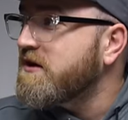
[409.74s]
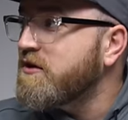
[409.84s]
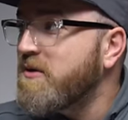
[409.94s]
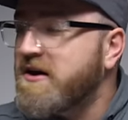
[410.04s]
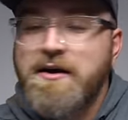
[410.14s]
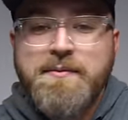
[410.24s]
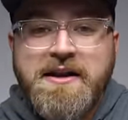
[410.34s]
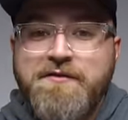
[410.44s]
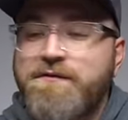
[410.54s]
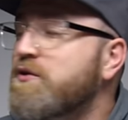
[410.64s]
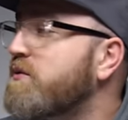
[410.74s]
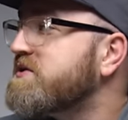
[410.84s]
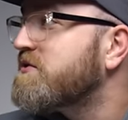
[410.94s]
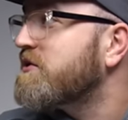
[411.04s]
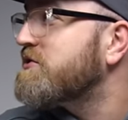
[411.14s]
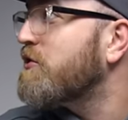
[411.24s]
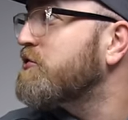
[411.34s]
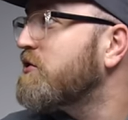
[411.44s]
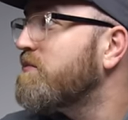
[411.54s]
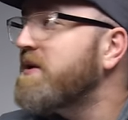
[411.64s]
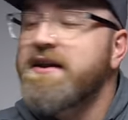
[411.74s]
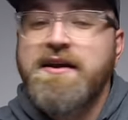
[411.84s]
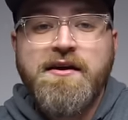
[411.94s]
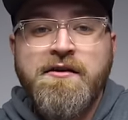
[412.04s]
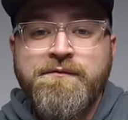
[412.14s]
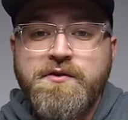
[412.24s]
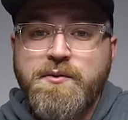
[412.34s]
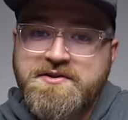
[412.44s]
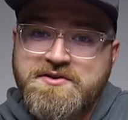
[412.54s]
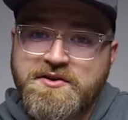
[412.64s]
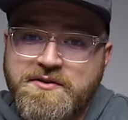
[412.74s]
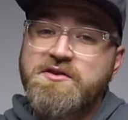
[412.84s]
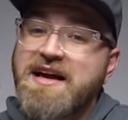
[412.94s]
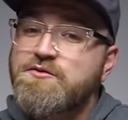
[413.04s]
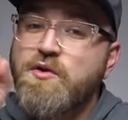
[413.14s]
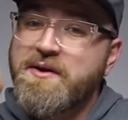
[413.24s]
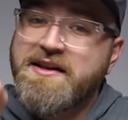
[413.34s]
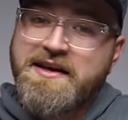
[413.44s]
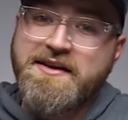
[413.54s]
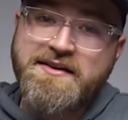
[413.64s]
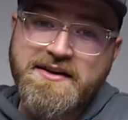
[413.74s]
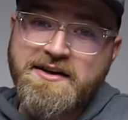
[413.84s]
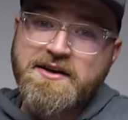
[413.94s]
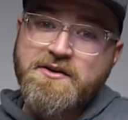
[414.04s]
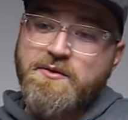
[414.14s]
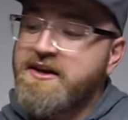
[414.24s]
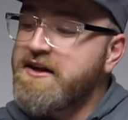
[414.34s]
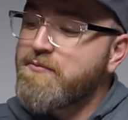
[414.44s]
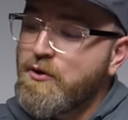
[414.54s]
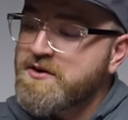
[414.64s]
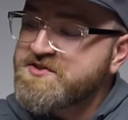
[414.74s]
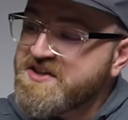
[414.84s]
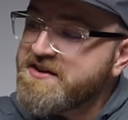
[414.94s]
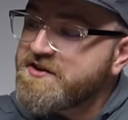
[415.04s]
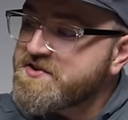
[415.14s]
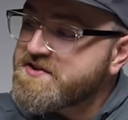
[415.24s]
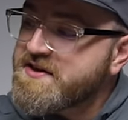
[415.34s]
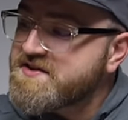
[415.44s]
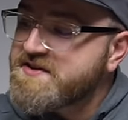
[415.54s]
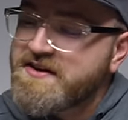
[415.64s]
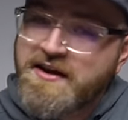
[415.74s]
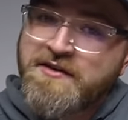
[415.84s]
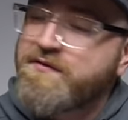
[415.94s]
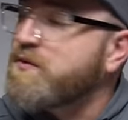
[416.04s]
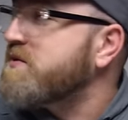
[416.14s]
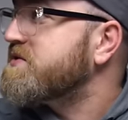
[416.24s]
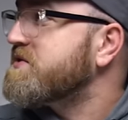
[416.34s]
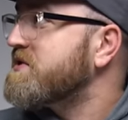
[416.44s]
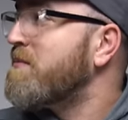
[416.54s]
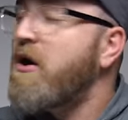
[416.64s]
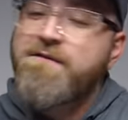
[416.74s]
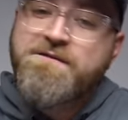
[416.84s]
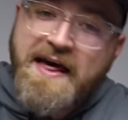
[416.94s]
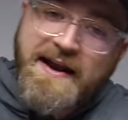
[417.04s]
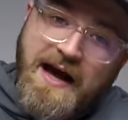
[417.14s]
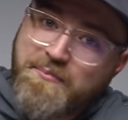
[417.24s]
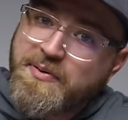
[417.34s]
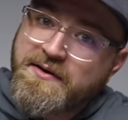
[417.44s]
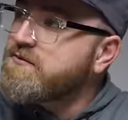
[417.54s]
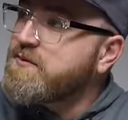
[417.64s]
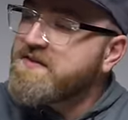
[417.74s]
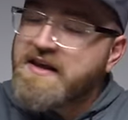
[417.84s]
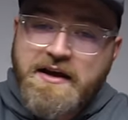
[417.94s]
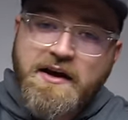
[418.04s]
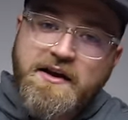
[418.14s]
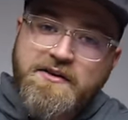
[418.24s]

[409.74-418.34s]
and you become an influencer, a social media influencer. That's what we need. We need more senior citizen influencers. I'm all fed up with the young